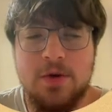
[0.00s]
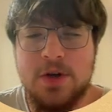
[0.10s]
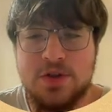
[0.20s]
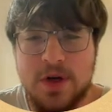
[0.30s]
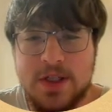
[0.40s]

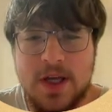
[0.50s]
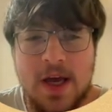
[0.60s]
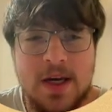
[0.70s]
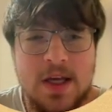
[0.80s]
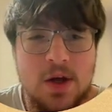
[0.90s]
address
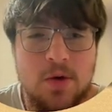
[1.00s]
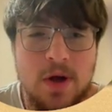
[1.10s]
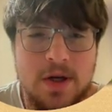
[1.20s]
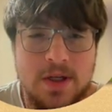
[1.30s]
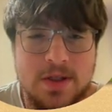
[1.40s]
any
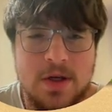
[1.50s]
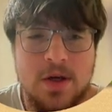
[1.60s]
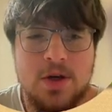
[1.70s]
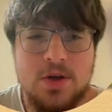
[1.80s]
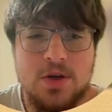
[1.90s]
inequalities
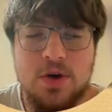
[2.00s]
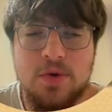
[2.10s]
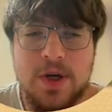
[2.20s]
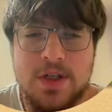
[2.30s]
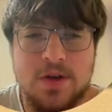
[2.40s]
due to
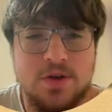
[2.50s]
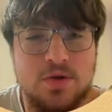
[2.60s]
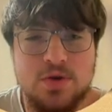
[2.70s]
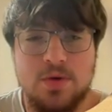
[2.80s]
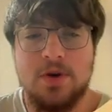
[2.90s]
race in their
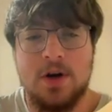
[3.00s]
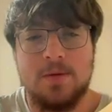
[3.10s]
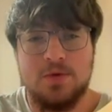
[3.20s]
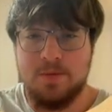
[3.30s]
schools, whether it comes with